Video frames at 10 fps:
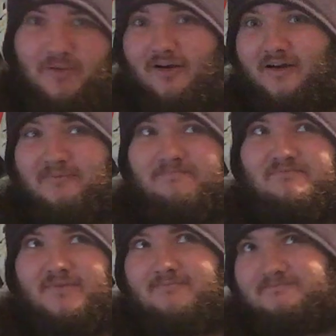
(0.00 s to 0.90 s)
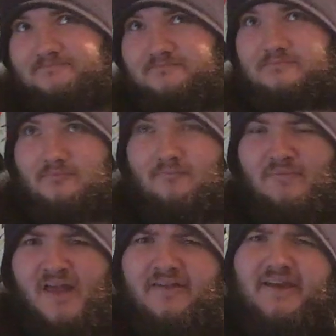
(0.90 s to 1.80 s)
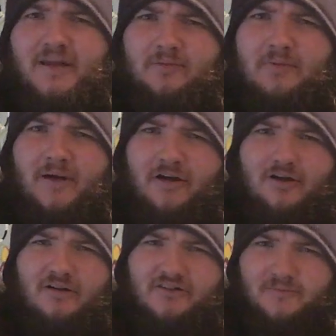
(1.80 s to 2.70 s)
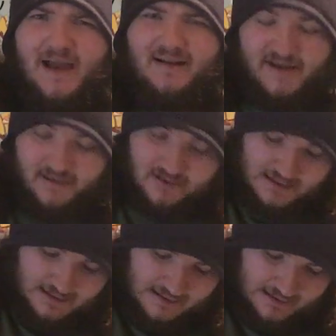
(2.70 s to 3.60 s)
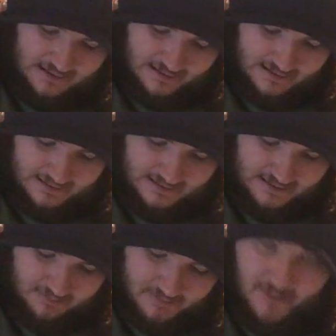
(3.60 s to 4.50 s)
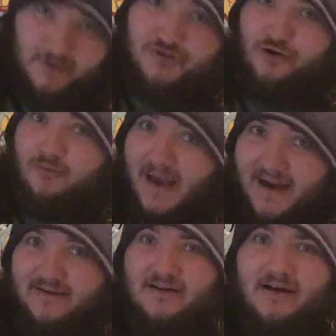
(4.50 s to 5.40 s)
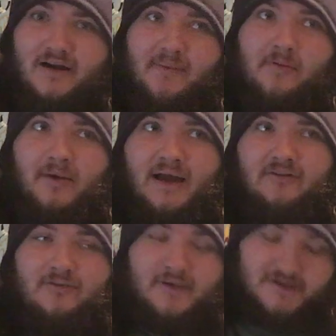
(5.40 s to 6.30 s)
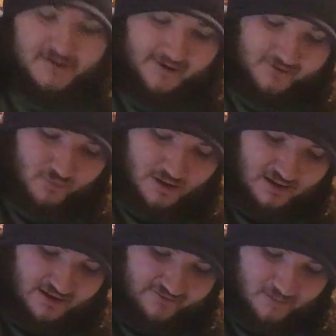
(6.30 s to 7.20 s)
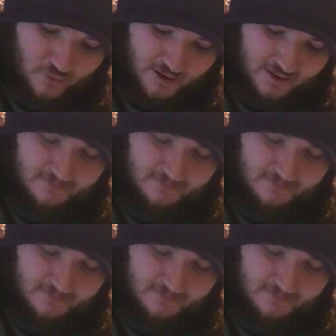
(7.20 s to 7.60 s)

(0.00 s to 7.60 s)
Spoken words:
be on, I think he'd be better on SmackDown. Maybe Drew McIntyre coming back from injury as well, have him win